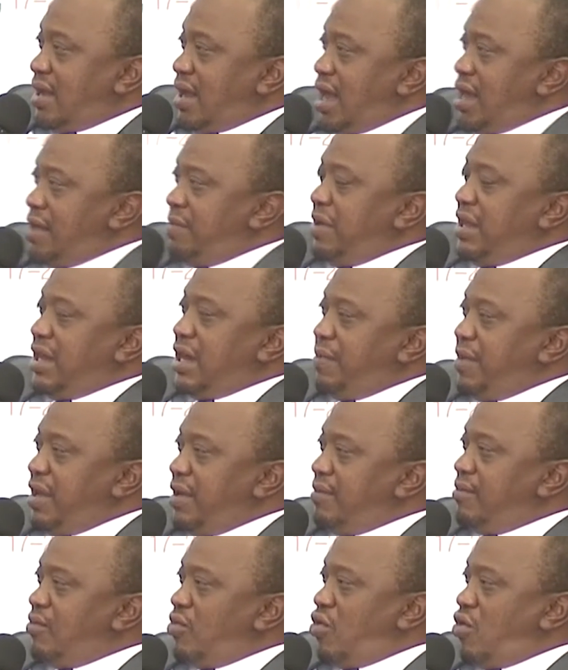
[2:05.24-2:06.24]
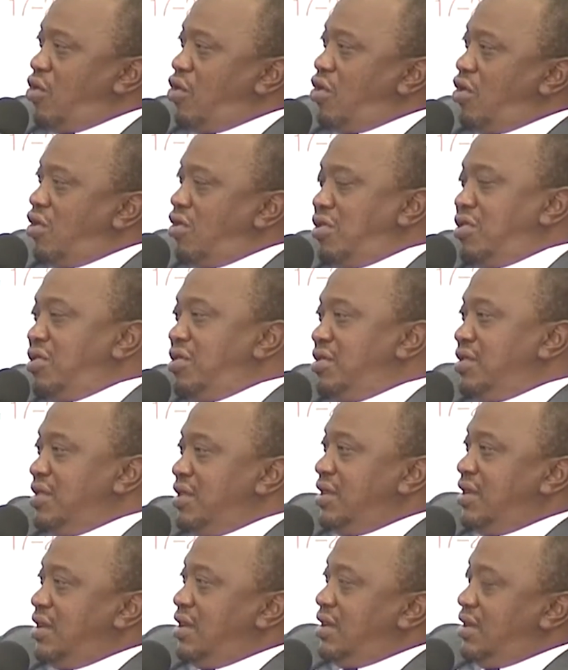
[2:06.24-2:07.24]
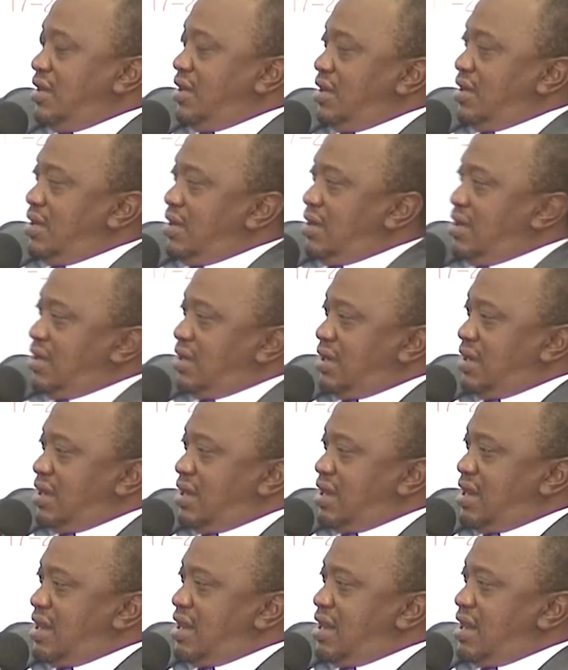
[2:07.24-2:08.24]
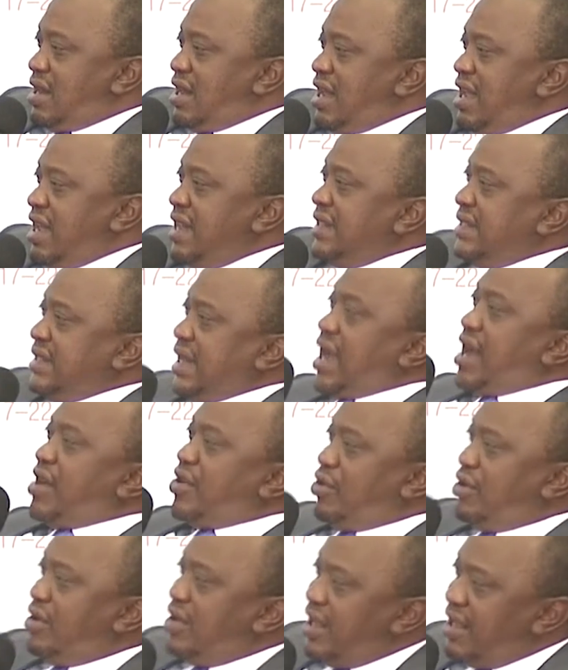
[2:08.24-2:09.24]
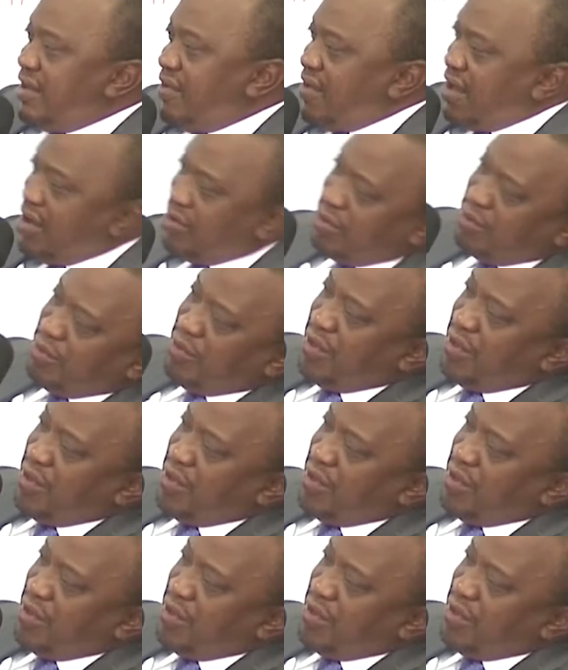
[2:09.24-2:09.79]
and becoming more uh, internal in their own